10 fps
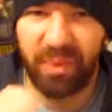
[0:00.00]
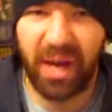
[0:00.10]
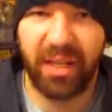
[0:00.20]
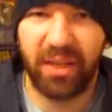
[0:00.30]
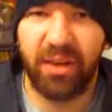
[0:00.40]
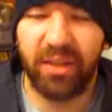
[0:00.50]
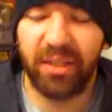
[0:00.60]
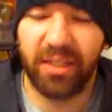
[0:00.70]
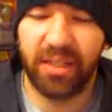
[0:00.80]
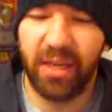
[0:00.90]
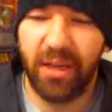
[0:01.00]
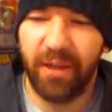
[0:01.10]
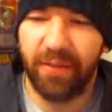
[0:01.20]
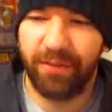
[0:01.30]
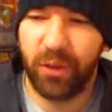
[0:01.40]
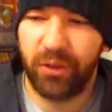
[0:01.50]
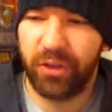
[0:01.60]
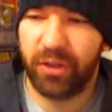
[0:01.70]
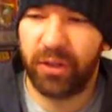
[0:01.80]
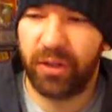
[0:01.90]
piling on these
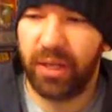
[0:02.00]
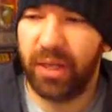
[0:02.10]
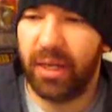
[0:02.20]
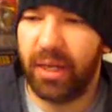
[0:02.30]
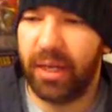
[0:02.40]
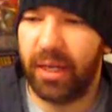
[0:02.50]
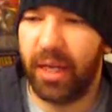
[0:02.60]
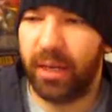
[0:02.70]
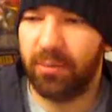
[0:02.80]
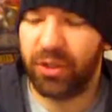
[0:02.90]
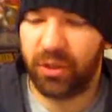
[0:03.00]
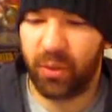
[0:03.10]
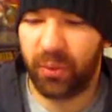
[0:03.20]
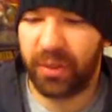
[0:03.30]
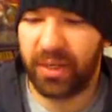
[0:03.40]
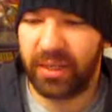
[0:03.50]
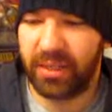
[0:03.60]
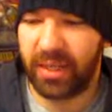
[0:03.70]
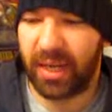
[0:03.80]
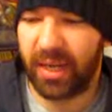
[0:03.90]
future um, stories
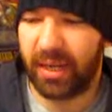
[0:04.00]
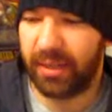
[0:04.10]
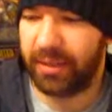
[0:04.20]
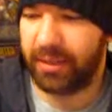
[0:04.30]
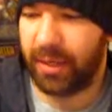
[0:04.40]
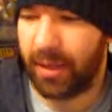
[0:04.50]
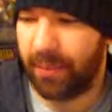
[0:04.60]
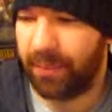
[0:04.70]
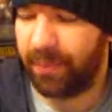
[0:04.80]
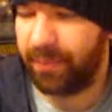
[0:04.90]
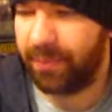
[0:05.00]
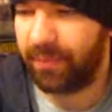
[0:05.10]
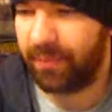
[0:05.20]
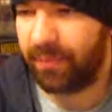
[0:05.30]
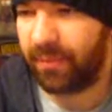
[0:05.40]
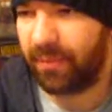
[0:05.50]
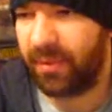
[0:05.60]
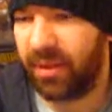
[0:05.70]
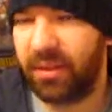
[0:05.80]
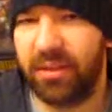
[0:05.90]
and um,
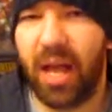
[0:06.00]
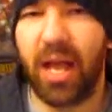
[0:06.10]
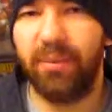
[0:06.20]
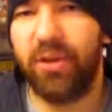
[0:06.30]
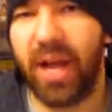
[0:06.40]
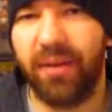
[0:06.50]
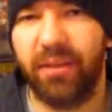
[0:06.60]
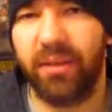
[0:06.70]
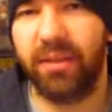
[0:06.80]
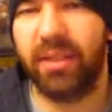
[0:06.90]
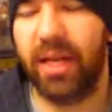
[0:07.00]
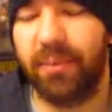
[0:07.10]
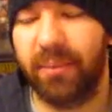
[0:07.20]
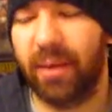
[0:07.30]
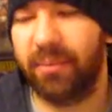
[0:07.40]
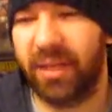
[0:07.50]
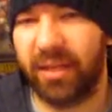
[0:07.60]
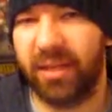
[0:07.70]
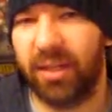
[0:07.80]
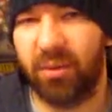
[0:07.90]
time travels. I'm, I'm
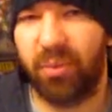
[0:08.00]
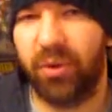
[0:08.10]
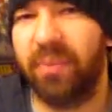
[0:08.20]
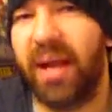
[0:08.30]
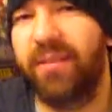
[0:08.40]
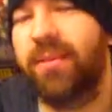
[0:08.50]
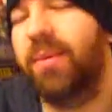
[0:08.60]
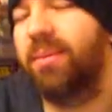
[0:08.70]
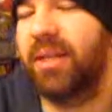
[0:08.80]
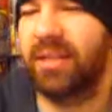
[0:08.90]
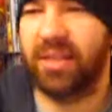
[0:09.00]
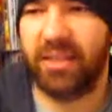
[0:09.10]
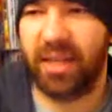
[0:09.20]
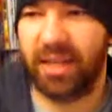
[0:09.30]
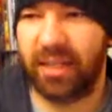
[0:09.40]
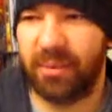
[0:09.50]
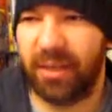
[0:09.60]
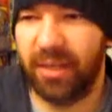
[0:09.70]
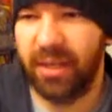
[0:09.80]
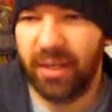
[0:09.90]
getting a little pulled back from it because it's getting to
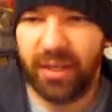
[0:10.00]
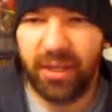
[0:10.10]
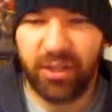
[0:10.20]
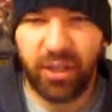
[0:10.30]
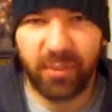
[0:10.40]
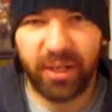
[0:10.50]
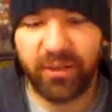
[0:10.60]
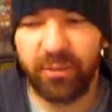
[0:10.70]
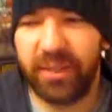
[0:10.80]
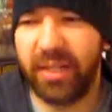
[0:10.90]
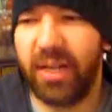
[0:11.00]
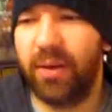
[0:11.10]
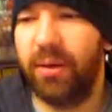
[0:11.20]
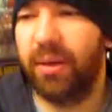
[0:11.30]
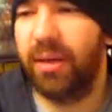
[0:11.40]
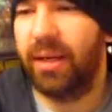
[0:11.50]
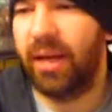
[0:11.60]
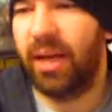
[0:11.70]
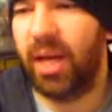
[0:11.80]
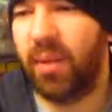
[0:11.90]
be too much for me now
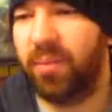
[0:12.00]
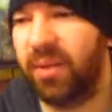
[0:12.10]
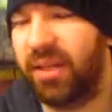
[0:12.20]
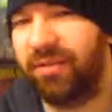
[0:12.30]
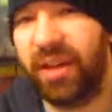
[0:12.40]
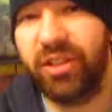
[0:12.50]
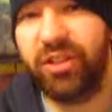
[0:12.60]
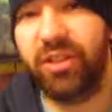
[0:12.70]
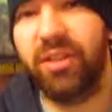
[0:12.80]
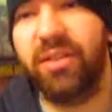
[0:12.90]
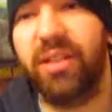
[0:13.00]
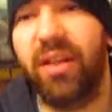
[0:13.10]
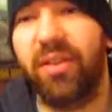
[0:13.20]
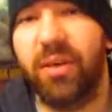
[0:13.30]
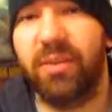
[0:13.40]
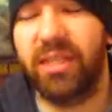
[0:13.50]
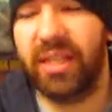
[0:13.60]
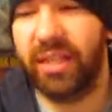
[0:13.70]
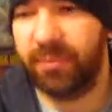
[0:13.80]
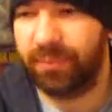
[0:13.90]
um, in Avengers. I thought it was
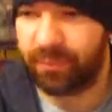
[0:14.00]
neat,